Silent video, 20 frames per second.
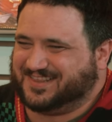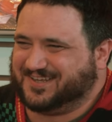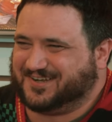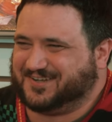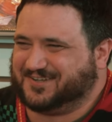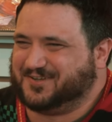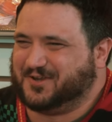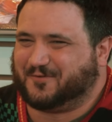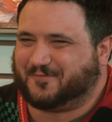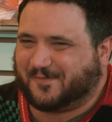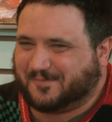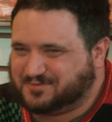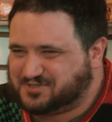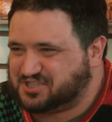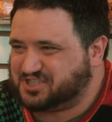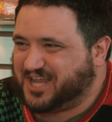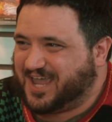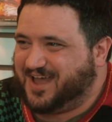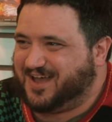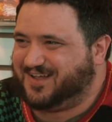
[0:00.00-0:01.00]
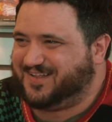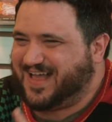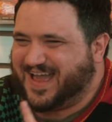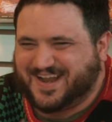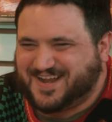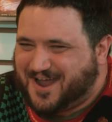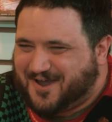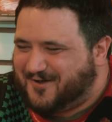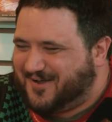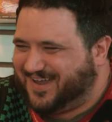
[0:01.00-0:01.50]
You're from Shell.
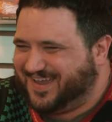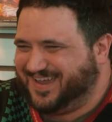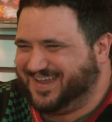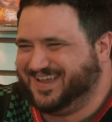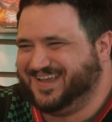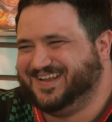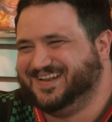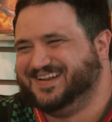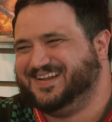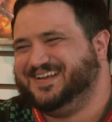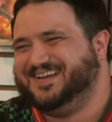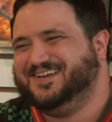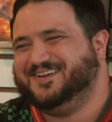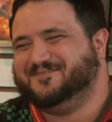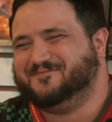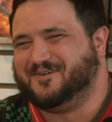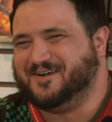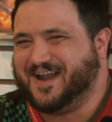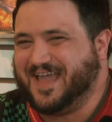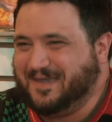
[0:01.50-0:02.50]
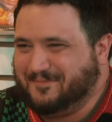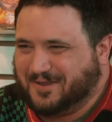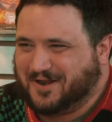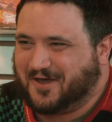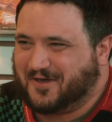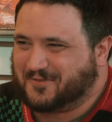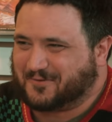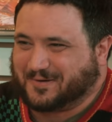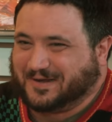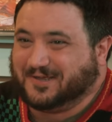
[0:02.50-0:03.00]
I know it. We're naming
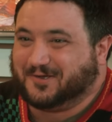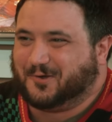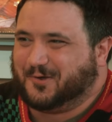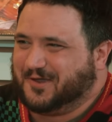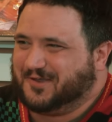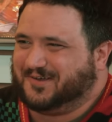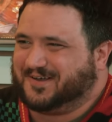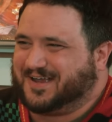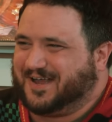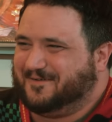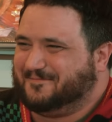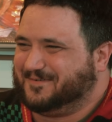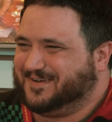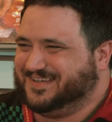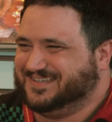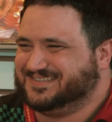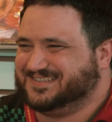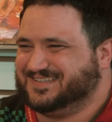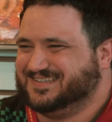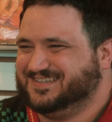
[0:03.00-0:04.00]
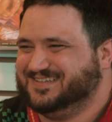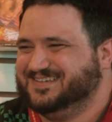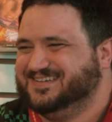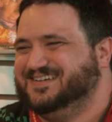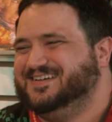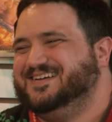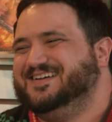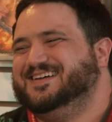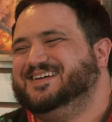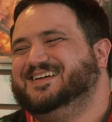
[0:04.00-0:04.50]
all the real they're oil like, companies." Oh,
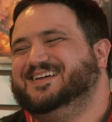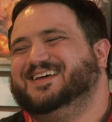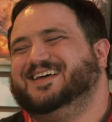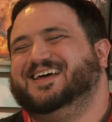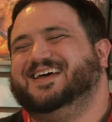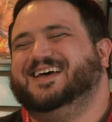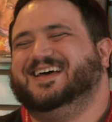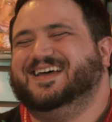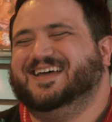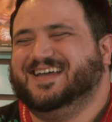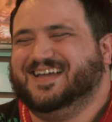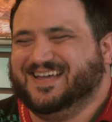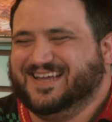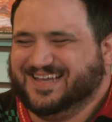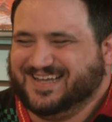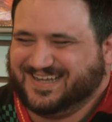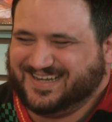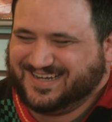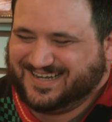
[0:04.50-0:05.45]
you're actually the dude.